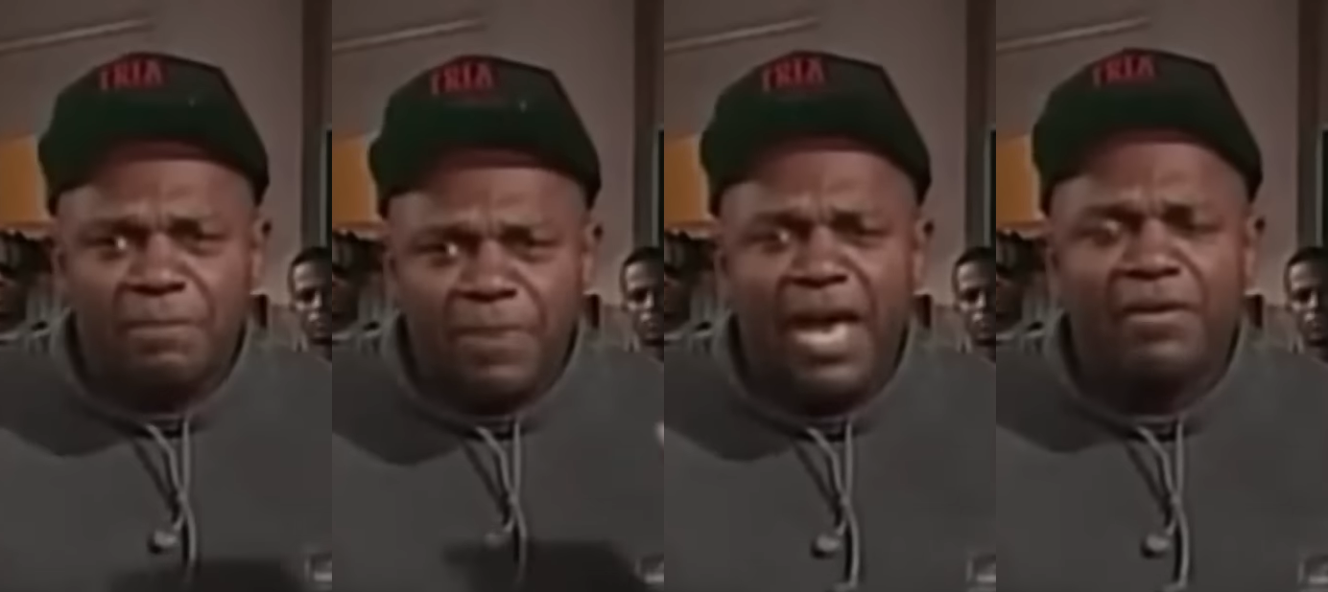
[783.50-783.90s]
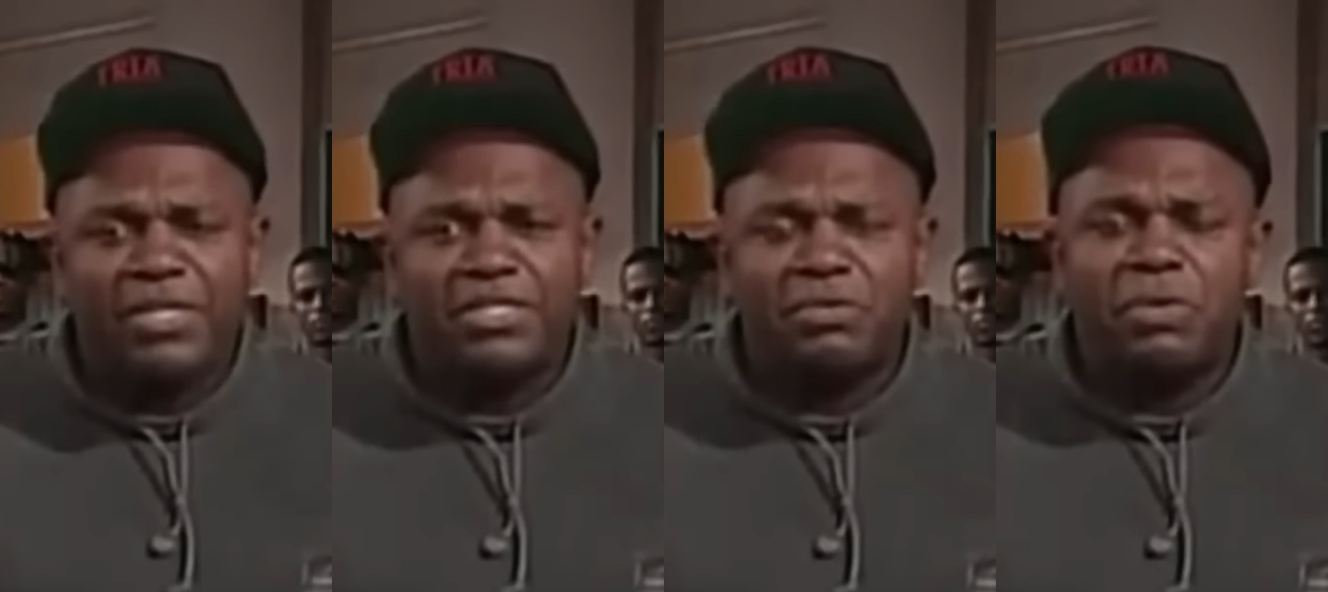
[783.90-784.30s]

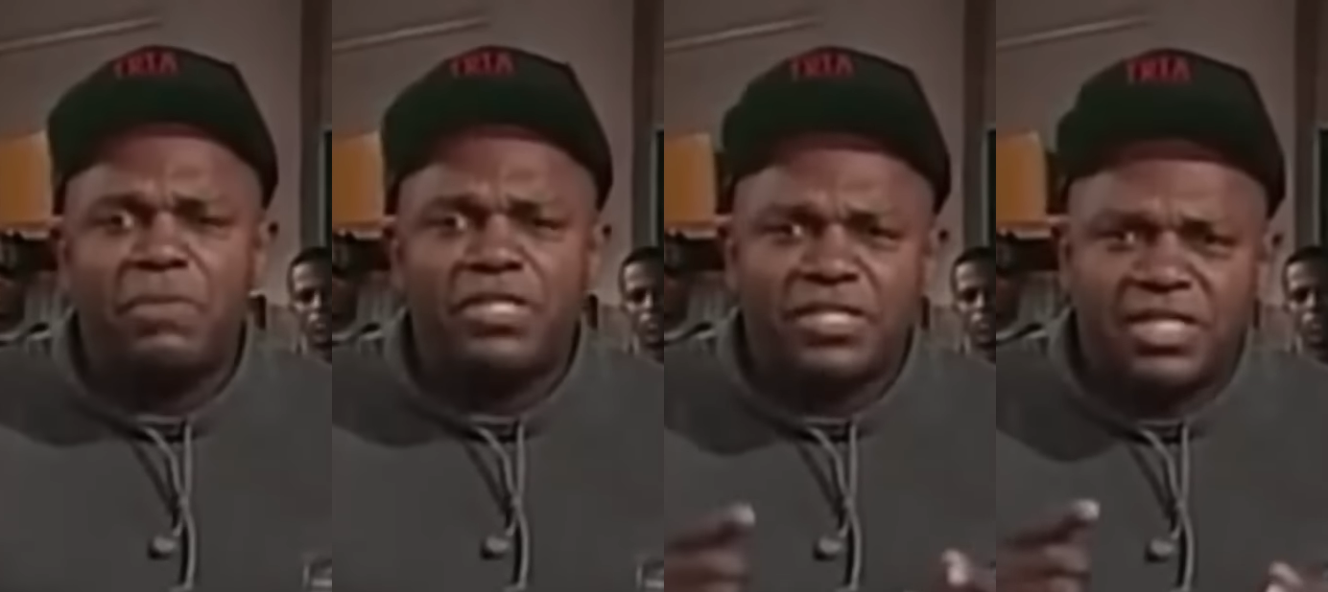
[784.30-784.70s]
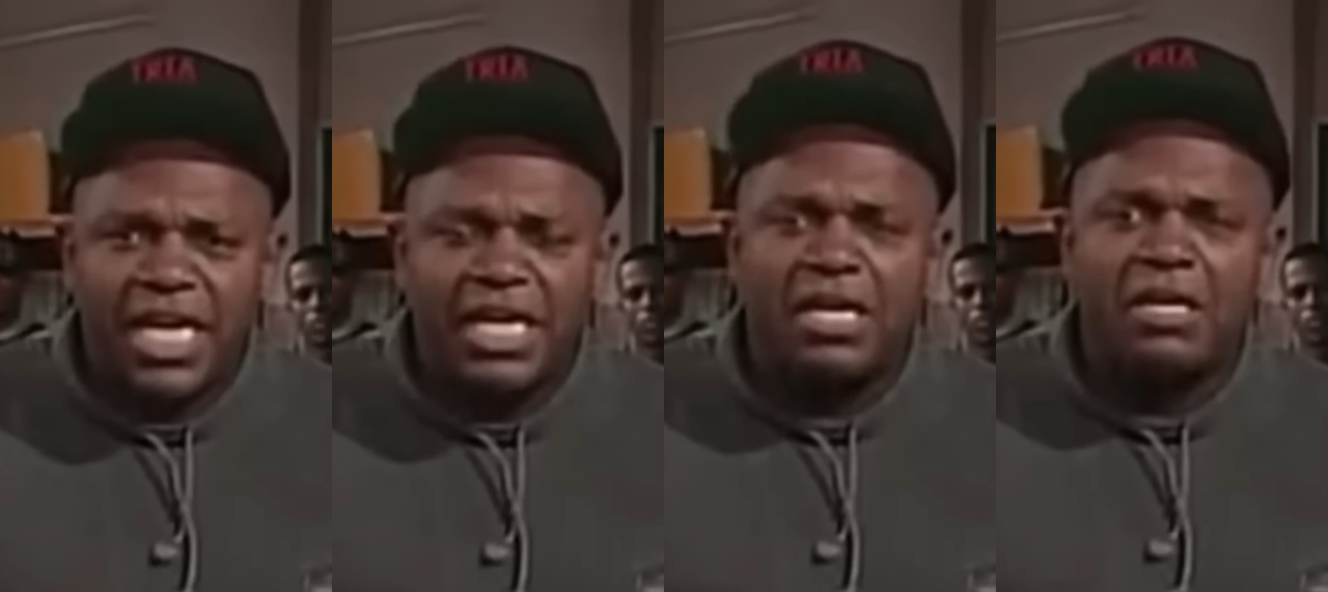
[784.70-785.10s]
parents, we must
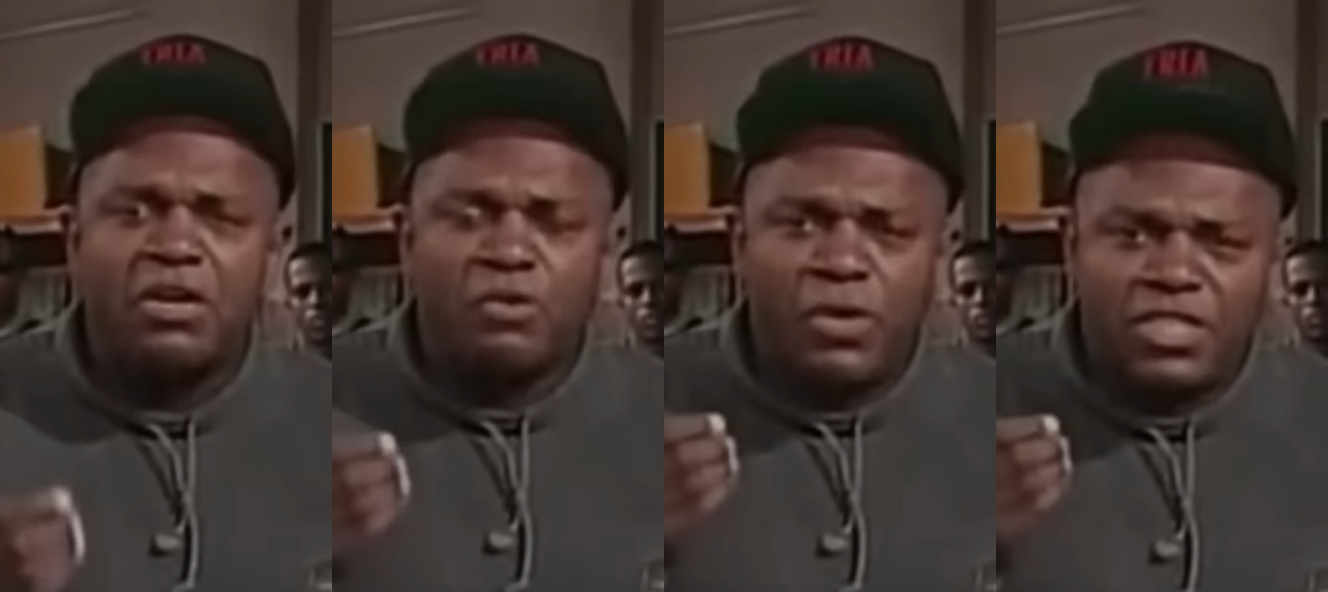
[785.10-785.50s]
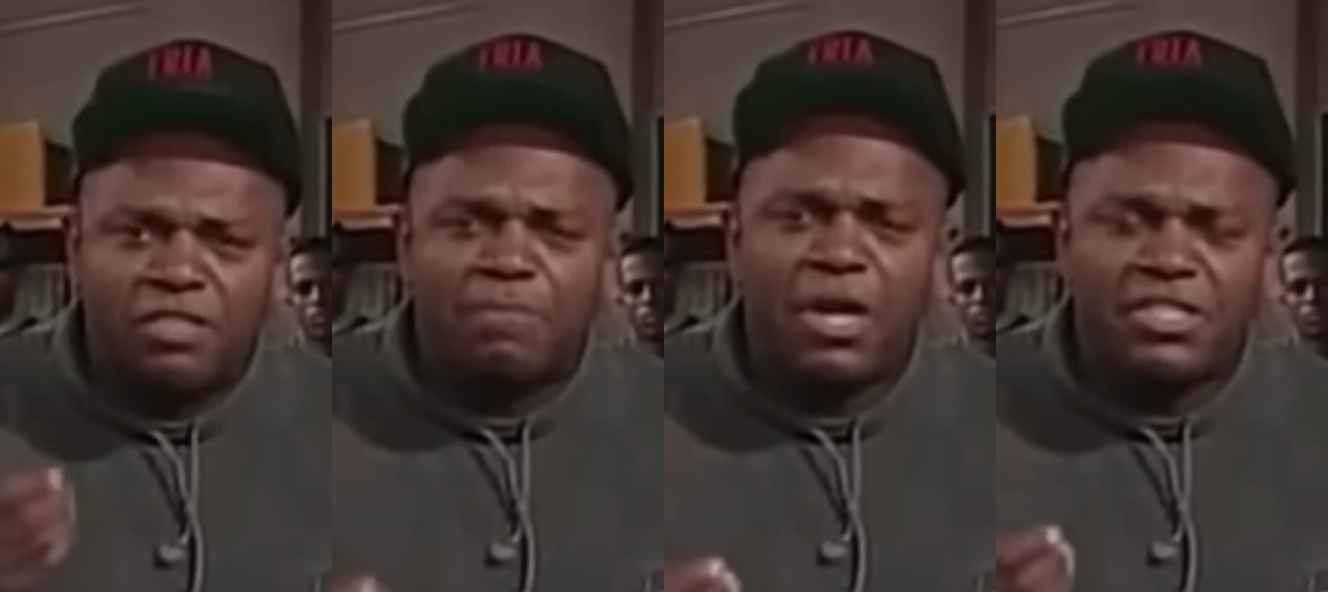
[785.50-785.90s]
take
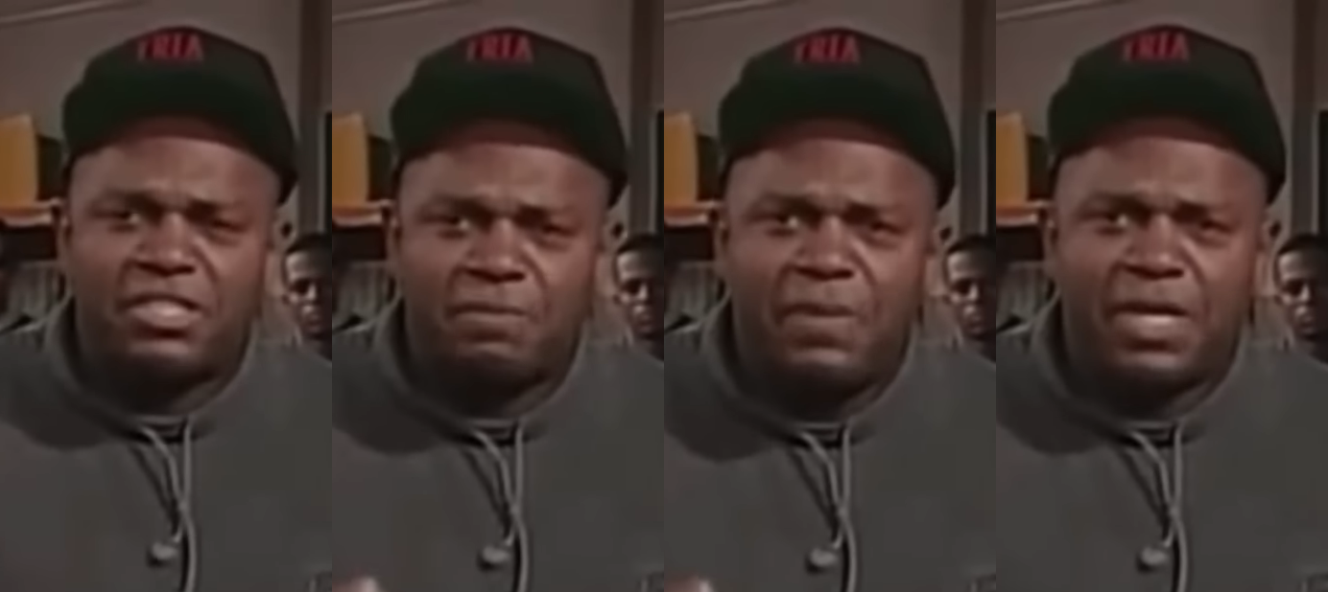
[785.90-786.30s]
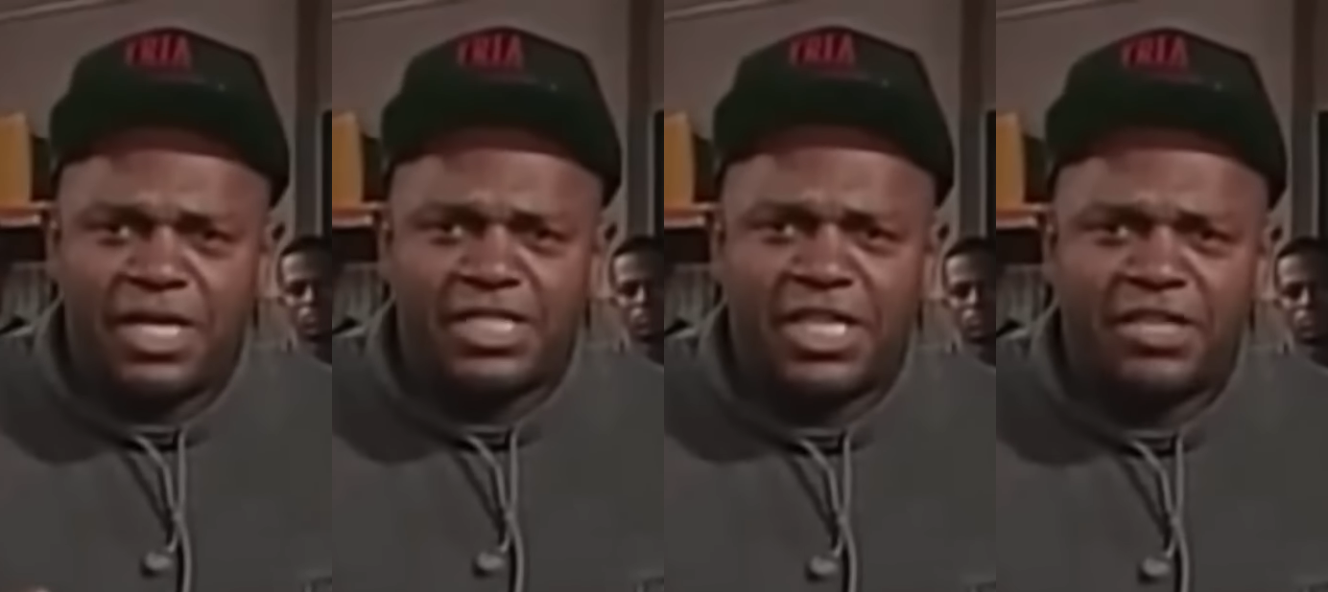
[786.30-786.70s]

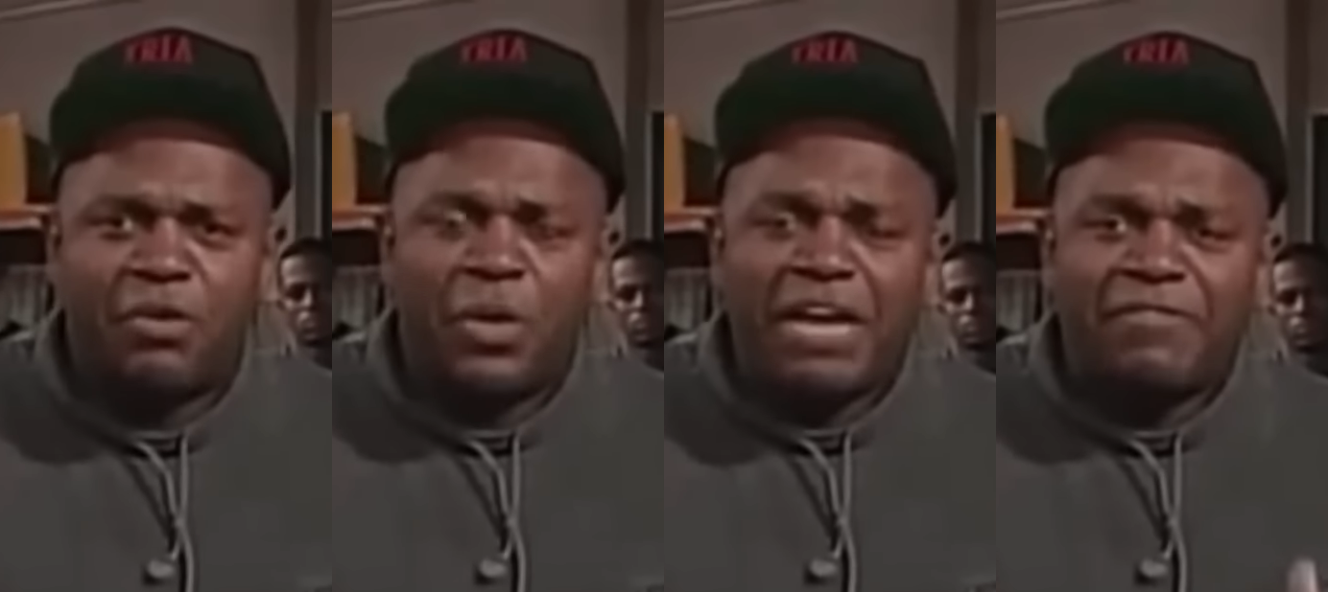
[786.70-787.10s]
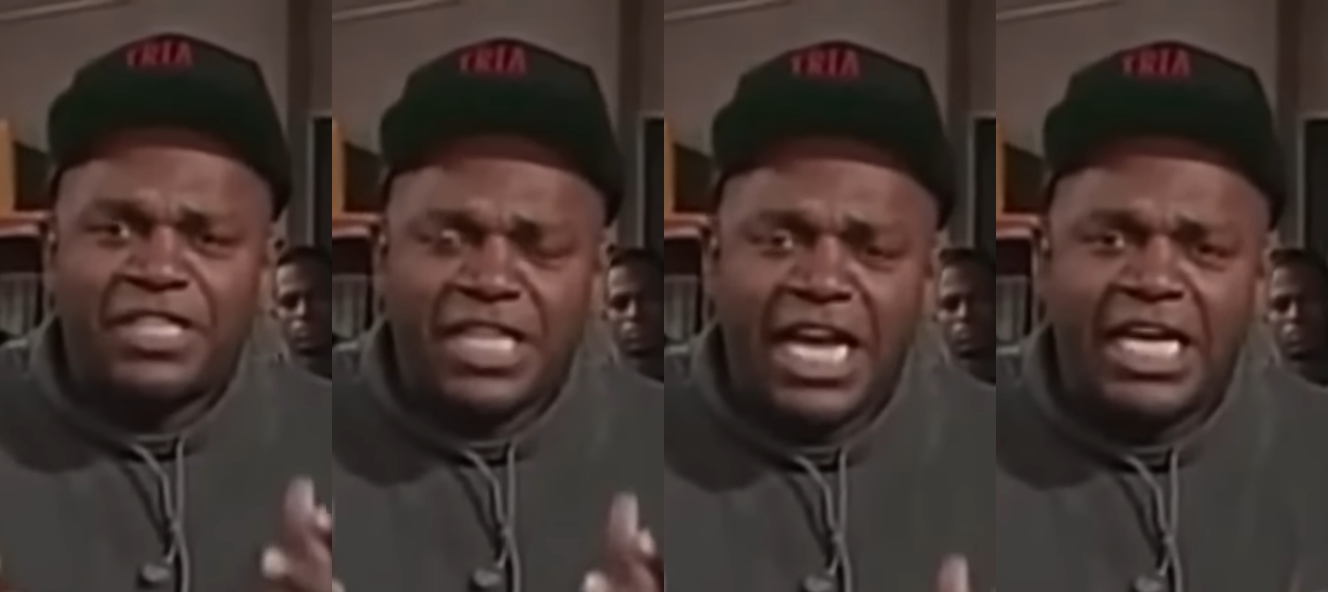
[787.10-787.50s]
responsibility. You know, we have to
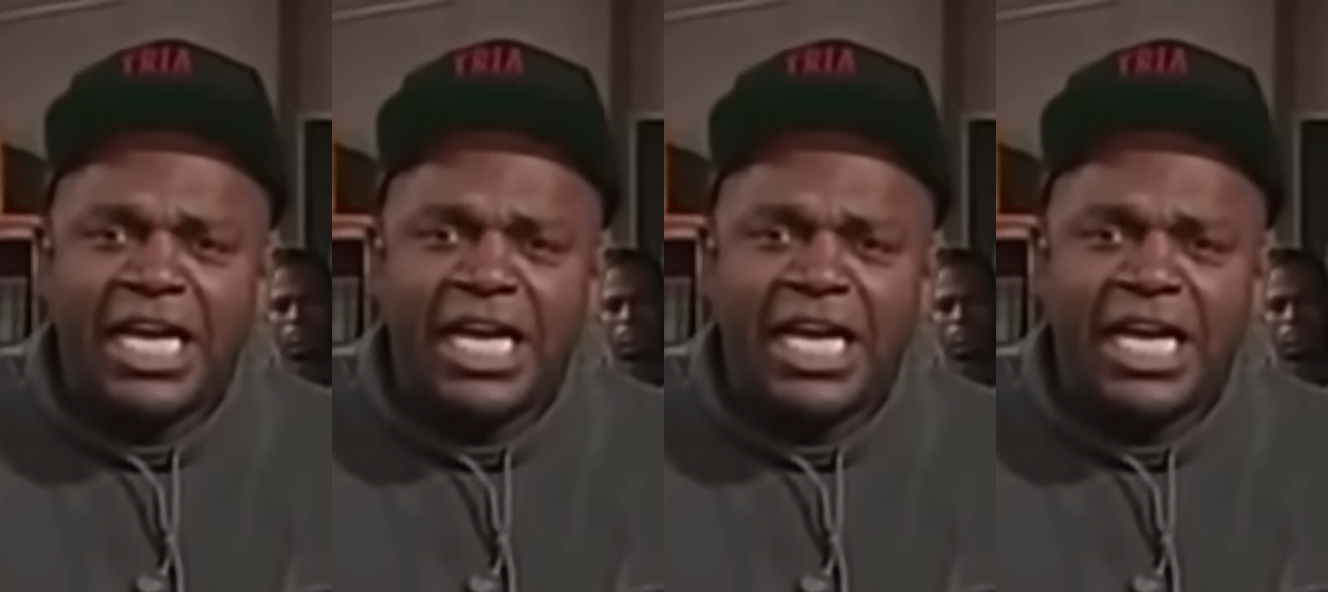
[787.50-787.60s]
take